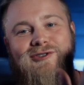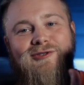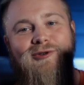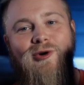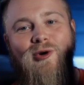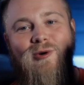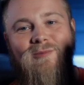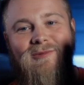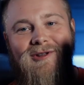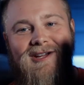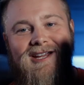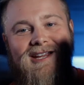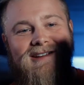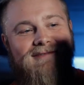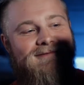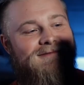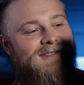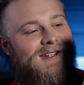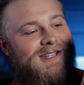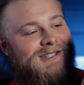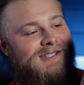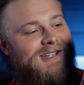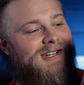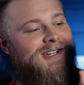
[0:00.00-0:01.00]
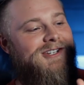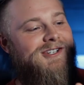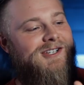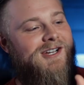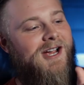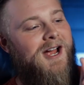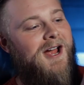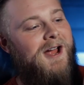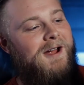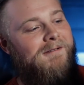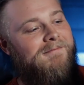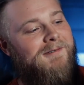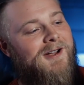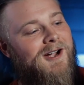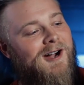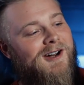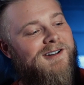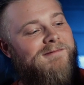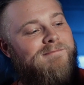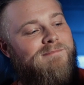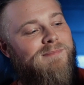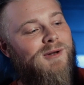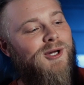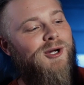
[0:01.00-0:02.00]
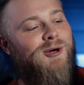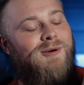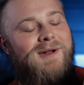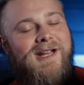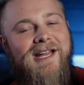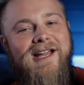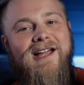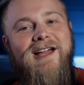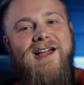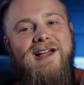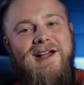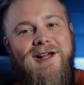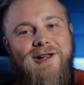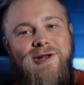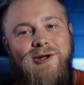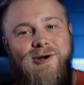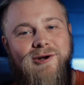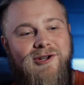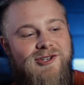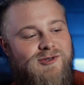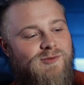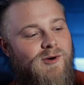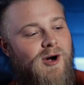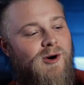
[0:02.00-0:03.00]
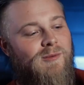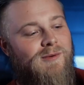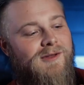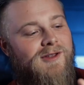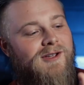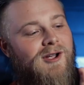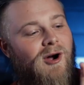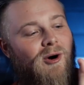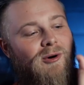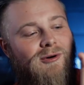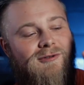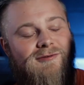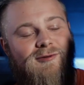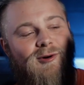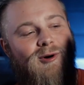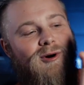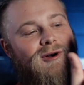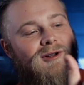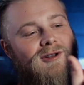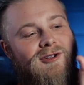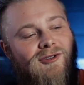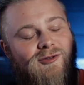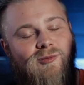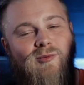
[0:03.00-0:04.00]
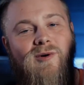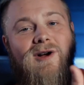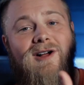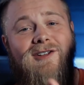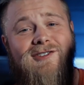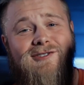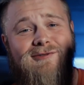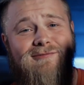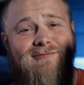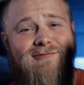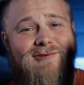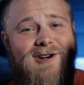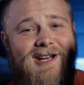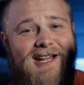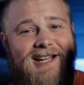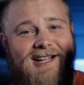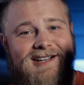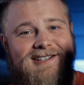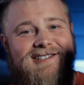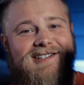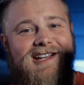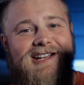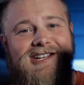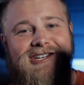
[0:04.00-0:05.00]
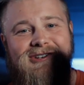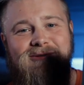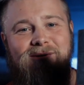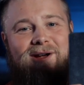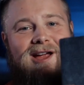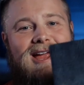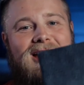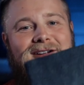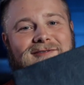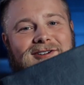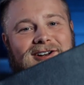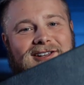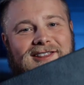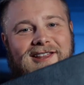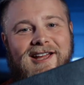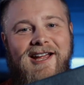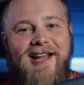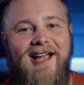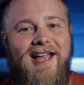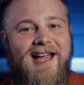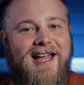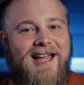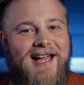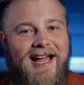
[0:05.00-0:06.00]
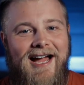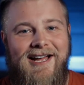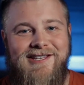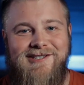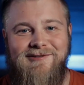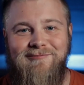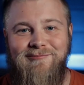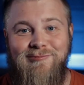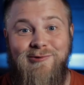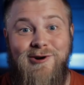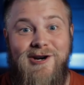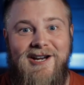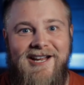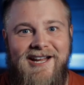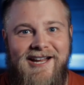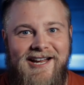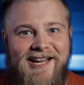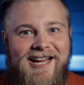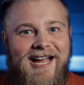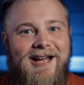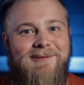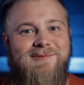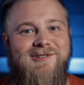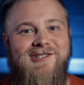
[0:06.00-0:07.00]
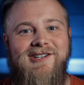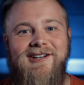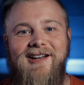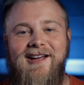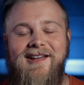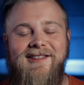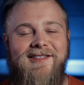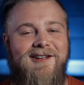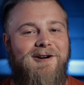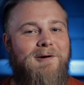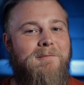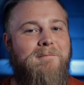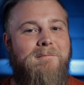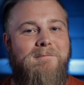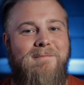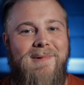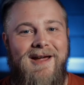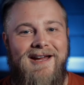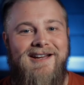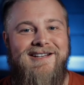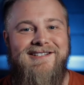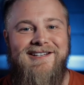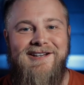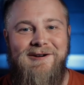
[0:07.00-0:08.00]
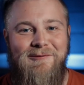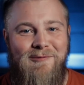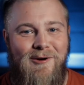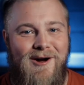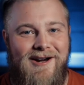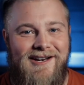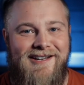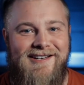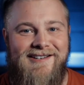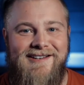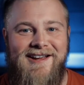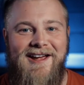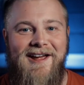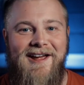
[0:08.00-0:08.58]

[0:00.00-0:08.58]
storm looking vintage um, kind of bluey look as well with gold foil as well to really accentuate everything and to really encapsulate their amazing wedding